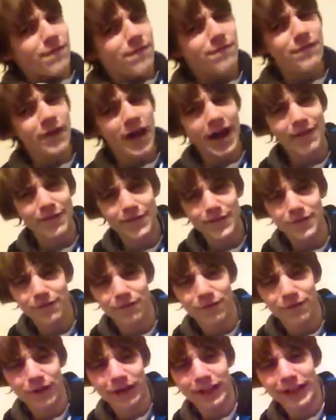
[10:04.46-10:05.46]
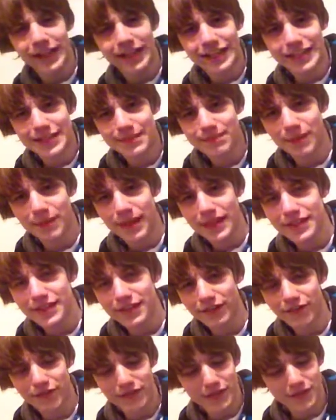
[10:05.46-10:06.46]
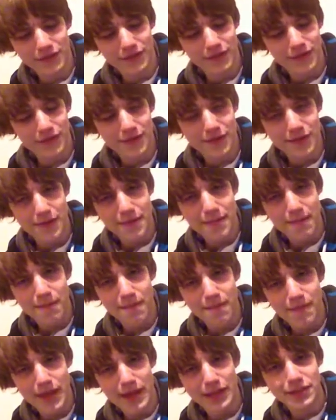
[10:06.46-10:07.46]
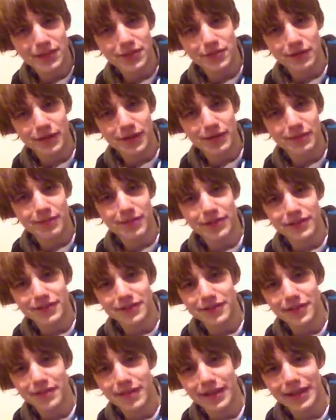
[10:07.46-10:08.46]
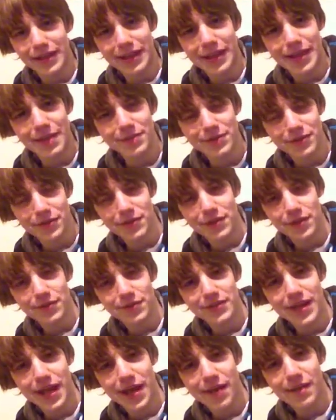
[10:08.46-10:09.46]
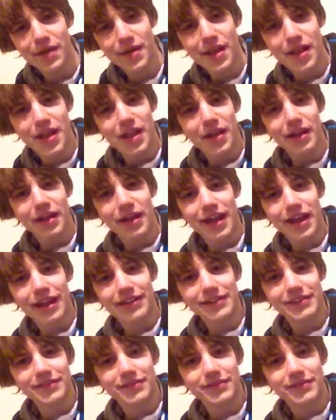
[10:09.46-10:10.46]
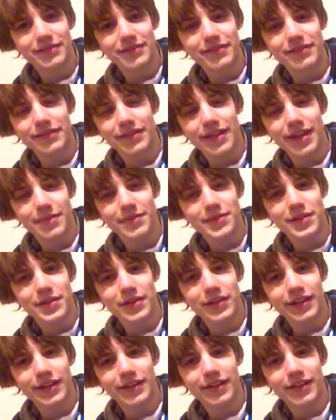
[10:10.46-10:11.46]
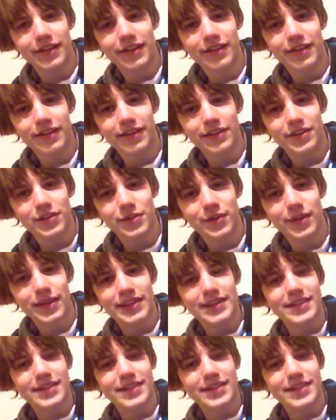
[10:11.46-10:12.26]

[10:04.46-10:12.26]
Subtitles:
5 is freaking expensive. It's mainstream because I'm making hipster jokes now. And yeah, I'm staring at the screen